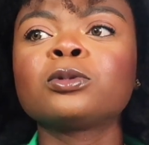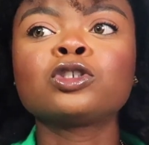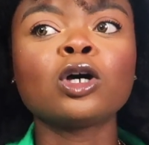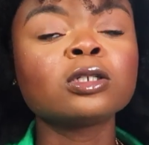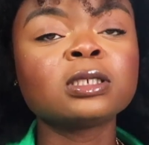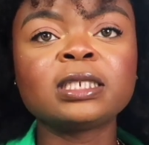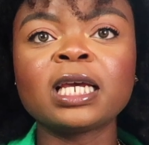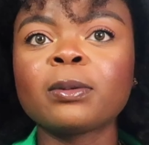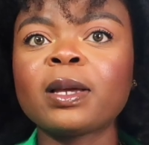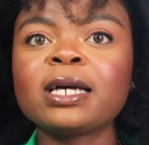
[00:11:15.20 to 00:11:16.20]
Talk to
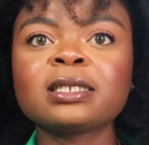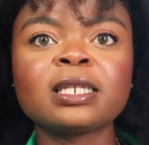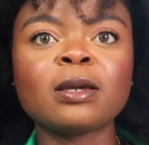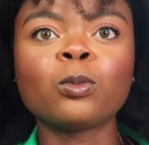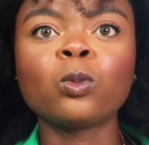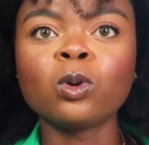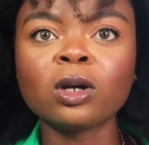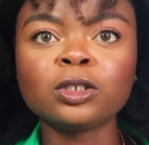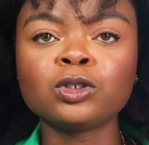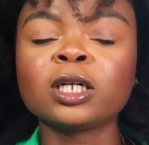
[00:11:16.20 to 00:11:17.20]
them, ask them
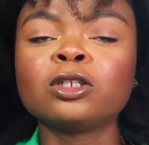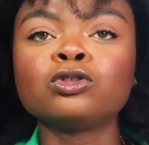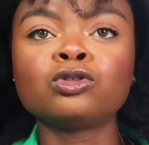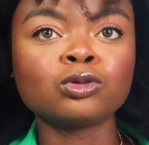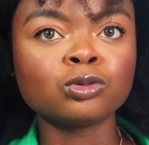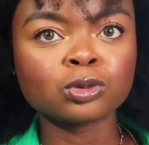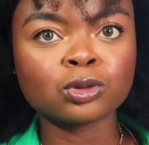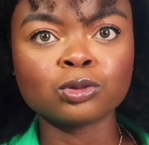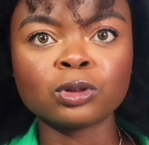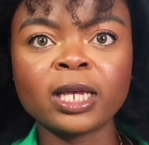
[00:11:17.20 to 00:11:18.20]
what you can do
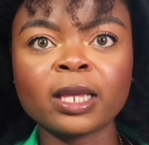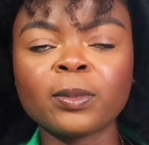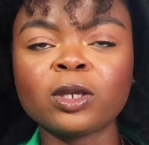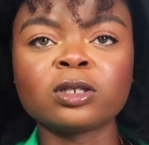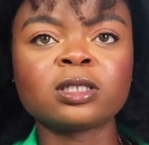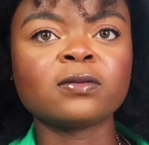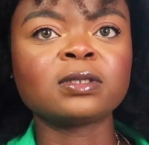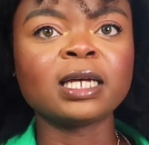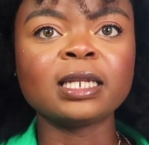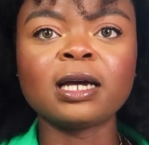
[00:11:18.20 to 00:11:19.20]
to like make yourself
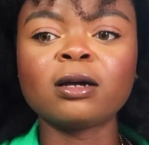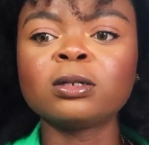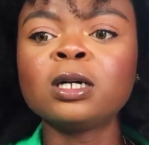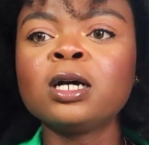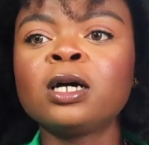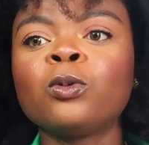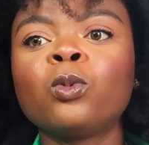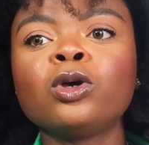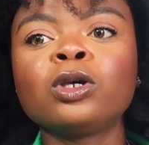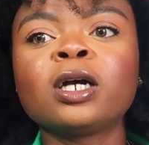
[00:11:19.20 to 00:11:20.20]
stand out,
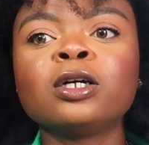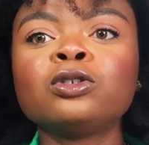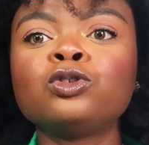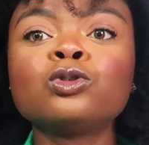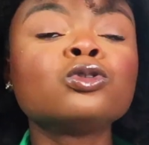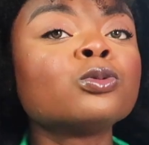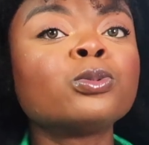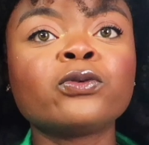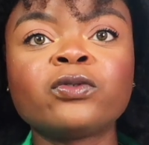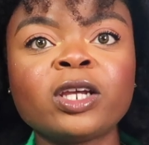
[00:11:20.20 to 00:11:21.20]
what you can do to
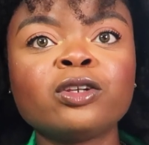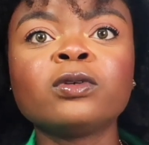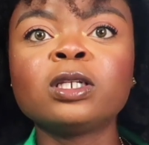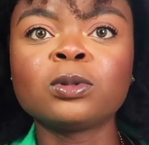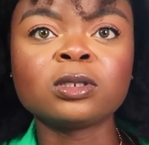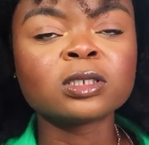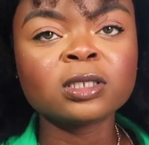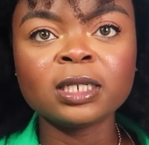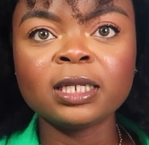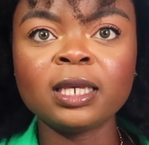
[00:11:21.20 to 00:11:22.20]
prove that you really want to
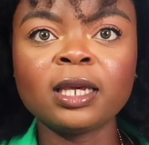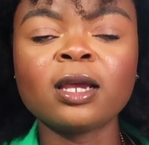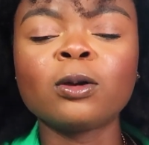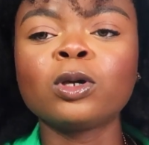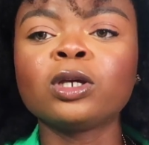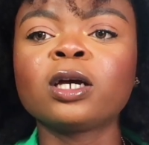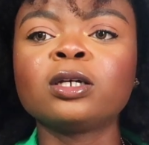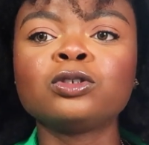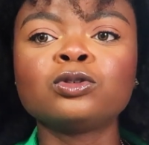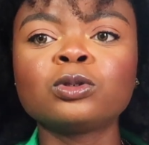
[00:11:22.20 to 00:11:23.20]
study here, what you
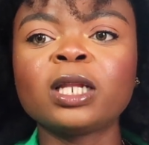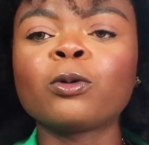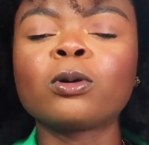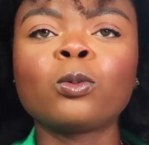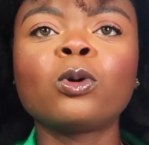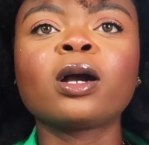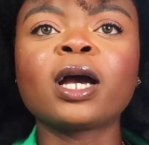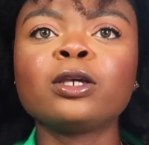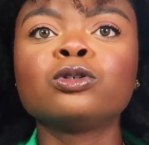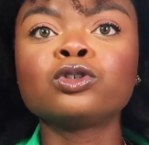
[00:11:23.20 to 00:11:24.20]
can do, like what
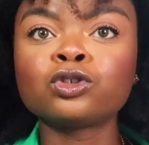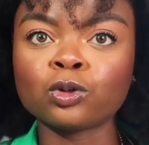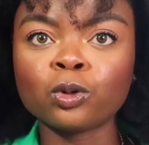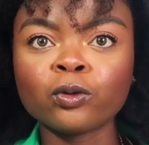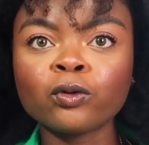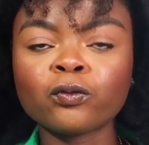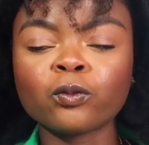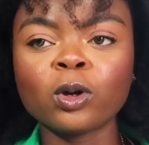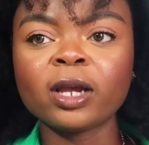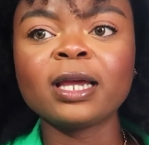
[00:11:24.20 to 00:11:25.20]
can you show
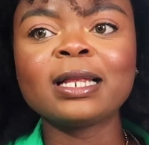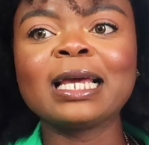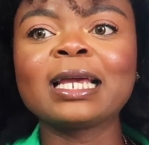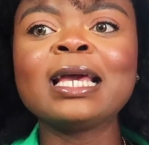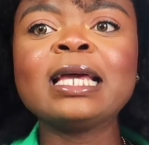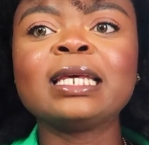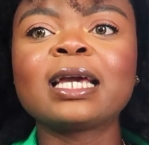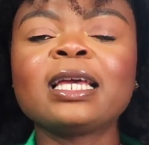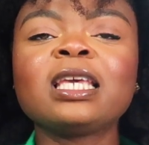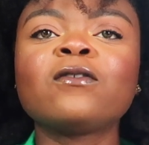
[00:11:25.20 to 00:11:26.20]
for it. Like they
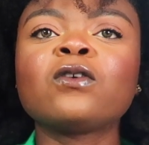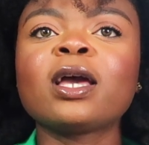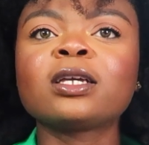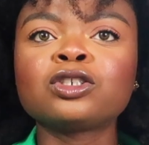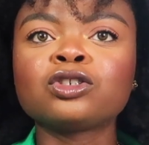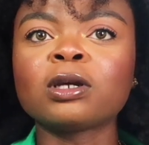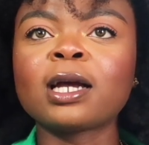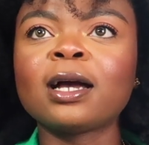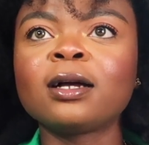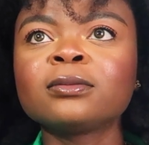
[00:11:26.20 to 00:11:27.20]
can give you
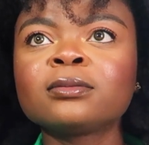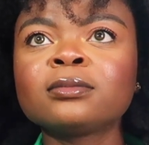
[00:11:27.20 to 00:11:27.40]
extra